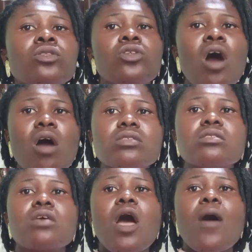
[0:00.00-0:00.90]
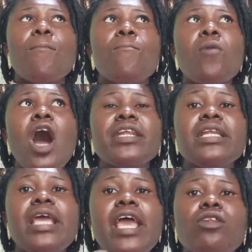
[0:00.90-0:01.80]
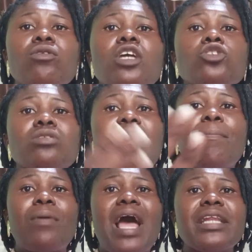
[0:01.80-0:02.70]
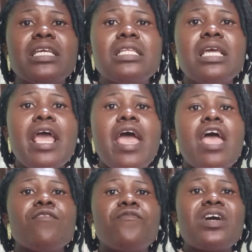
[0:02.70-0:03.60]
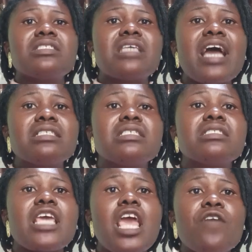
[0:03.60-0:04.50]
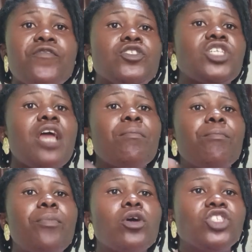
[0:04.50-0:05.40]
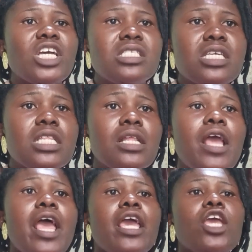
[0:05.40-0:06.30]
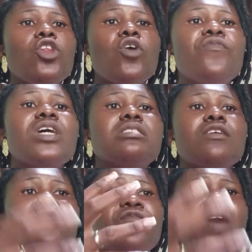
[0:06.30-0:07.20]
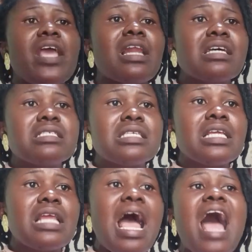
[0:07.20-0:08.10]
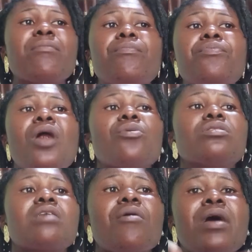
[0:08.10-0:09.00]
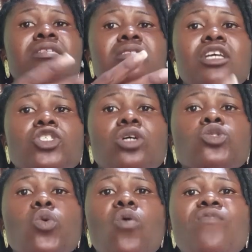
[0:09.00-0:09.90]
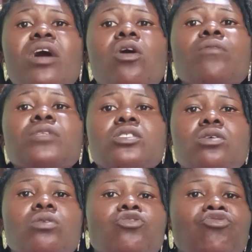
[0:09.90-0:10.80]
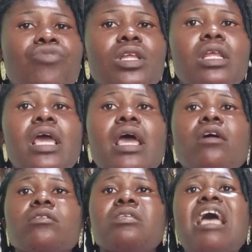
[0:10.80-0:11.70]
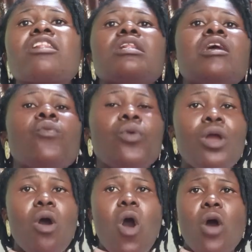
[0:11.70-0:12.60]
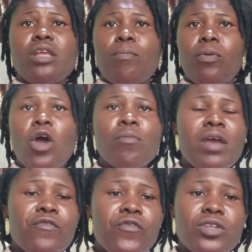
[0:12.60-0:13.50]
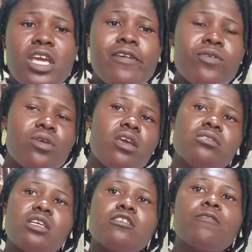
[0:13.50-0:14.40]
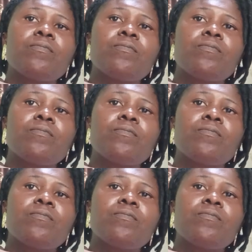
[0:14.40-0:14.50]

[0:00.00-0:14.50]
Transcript: Thus, modern educational planning emphasizes efficient budgeting, innovative financing, and prioritization to overcome this constraint. Thirdly, unemployment for the educated.